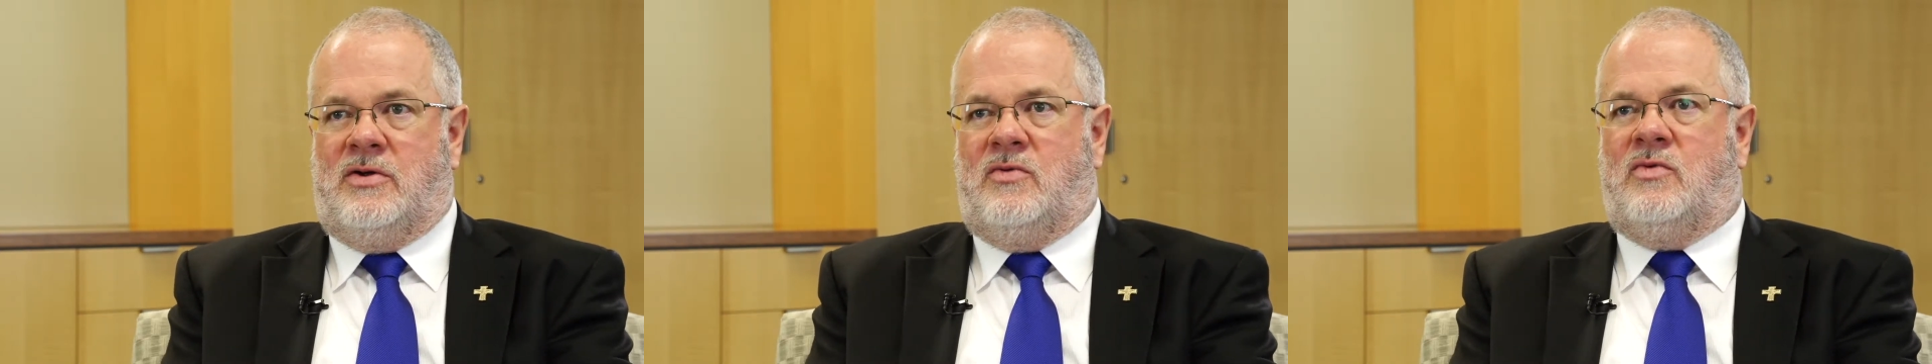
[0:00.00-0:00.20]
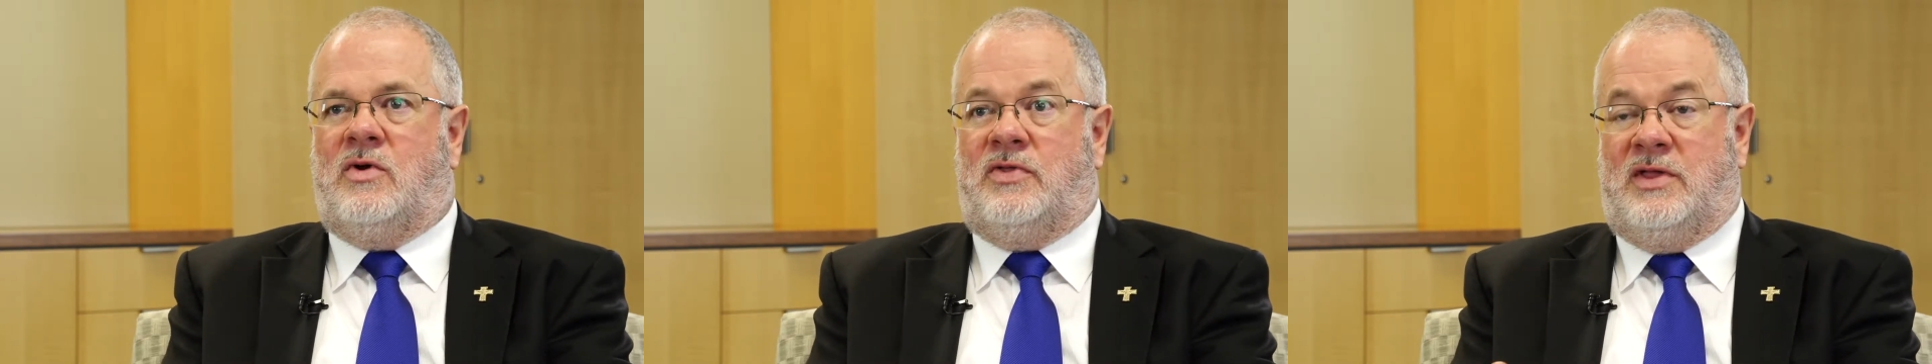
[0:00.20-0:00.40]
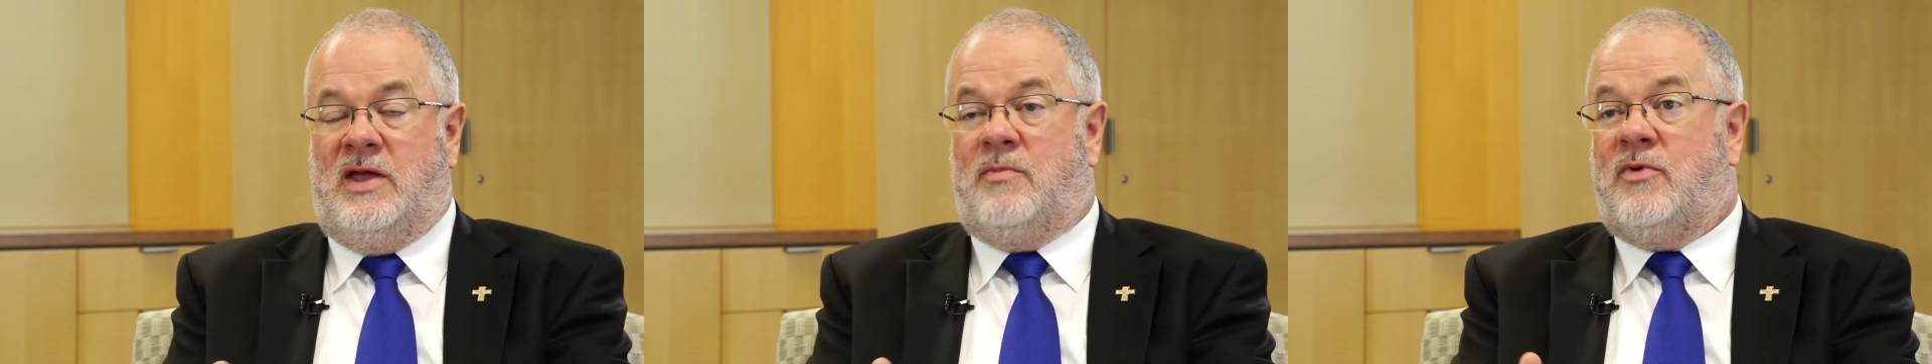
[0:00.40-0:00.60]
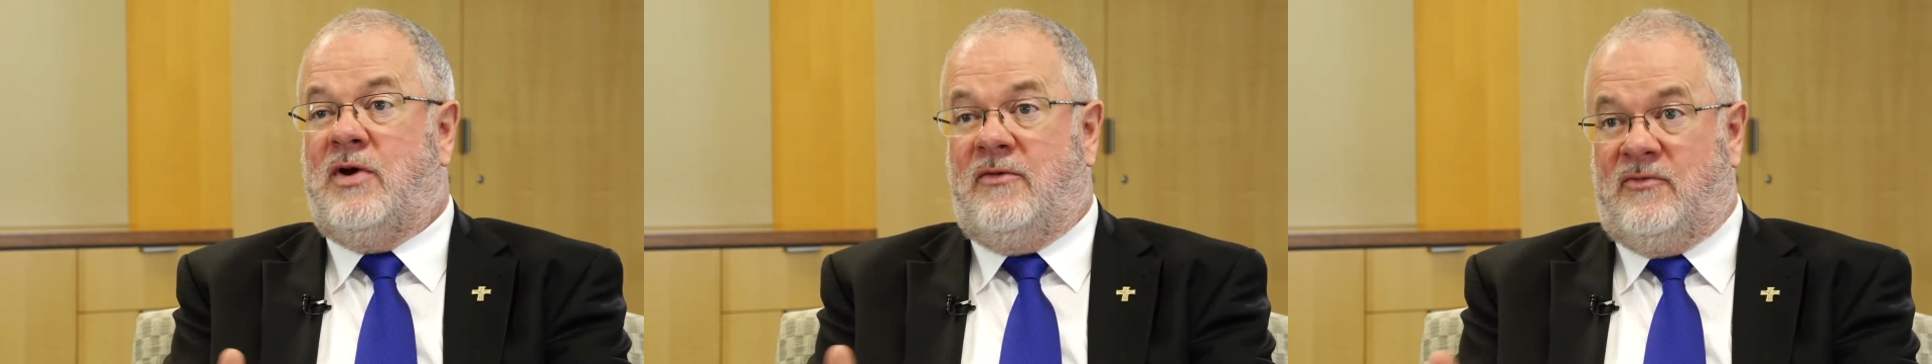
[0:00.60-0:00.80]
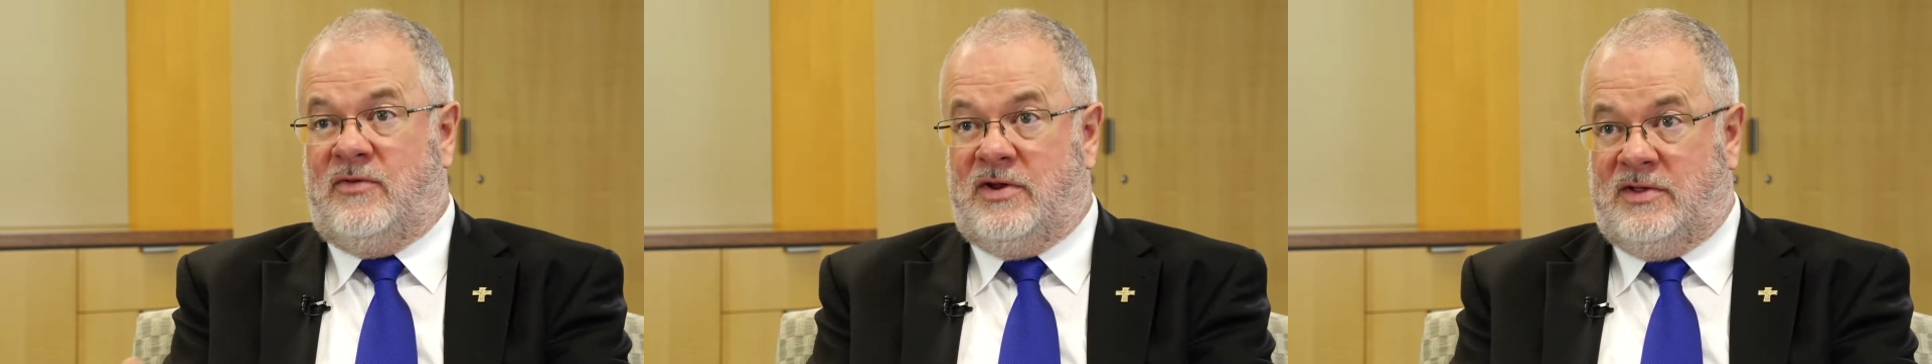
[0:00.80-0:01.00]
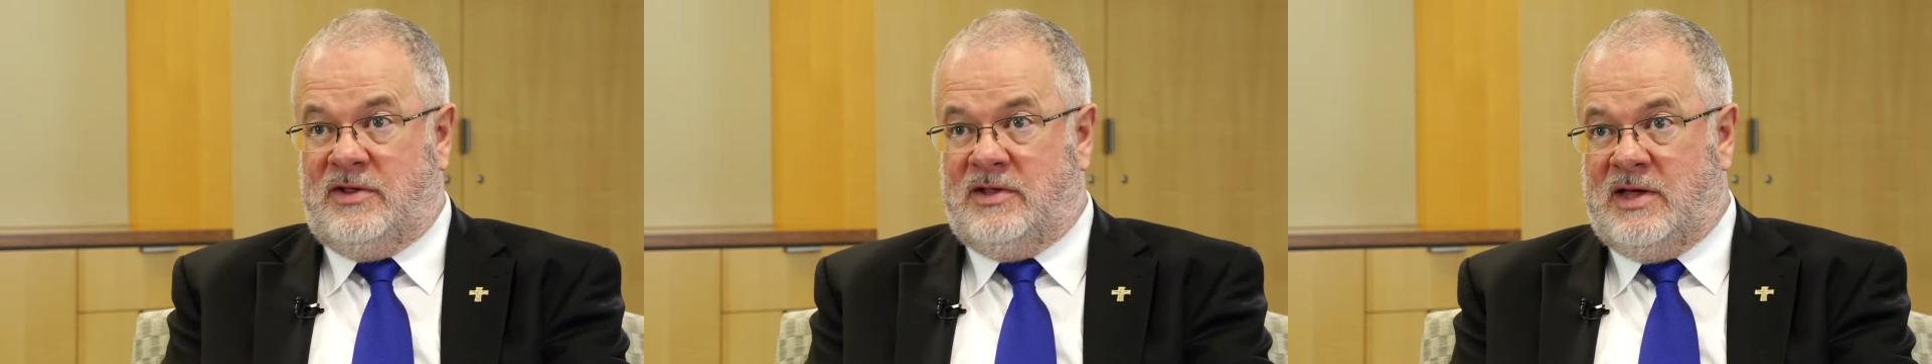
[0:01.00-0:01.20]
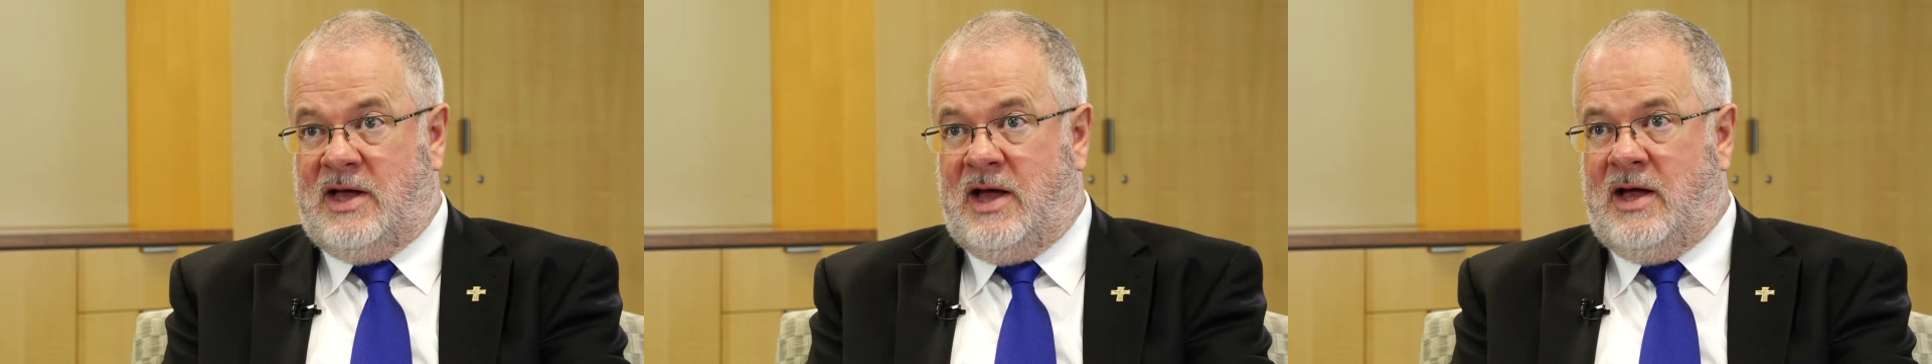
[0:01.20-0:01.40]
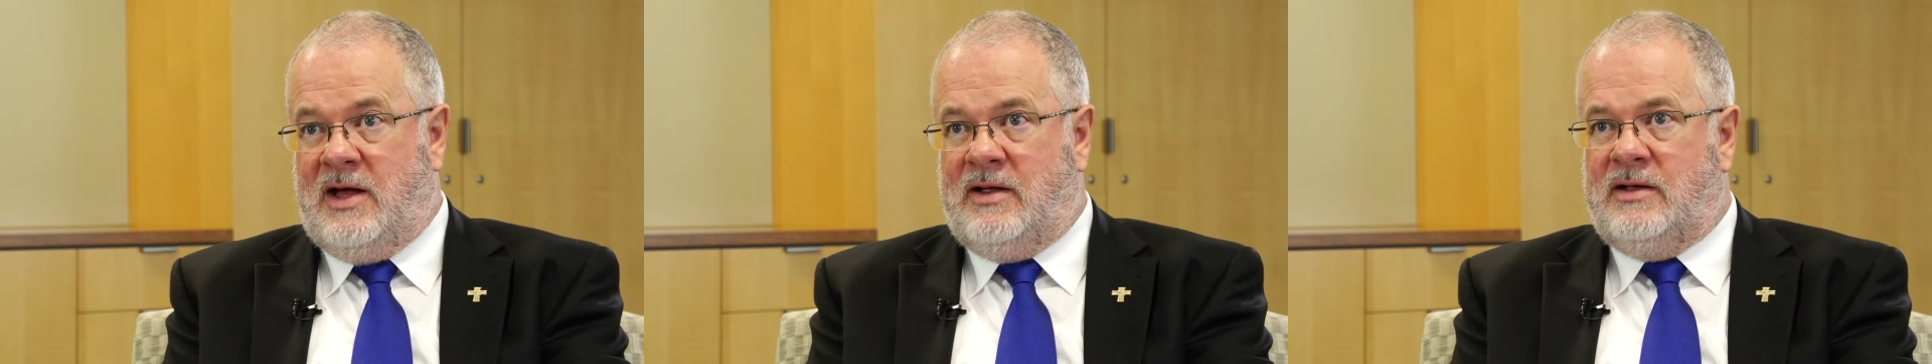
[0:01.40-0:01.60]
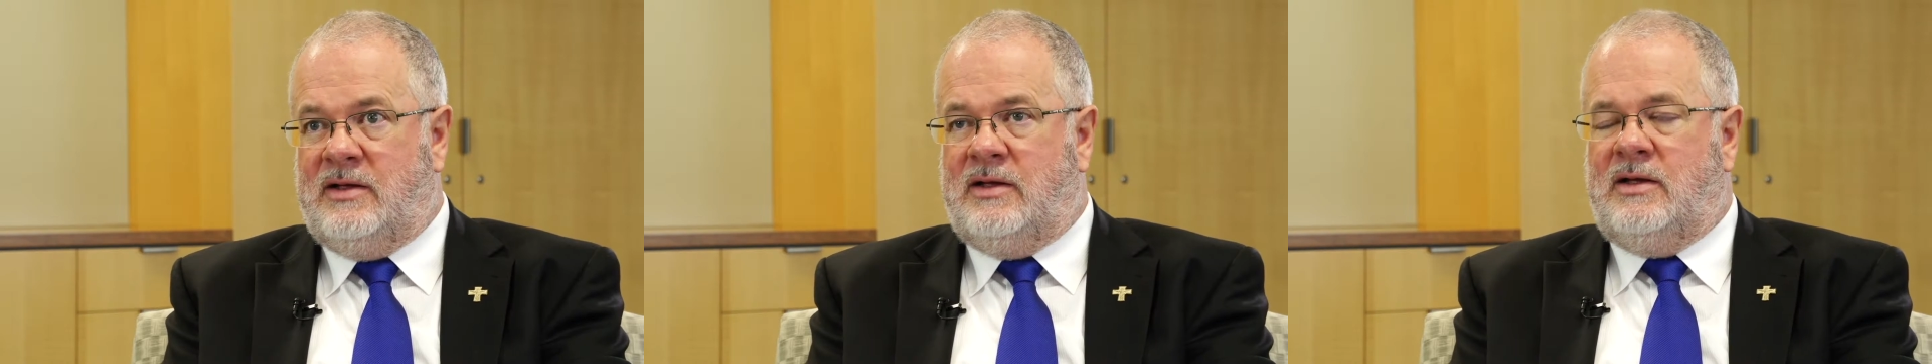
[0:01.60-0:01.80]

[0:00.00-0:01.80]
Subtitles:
what their preferences are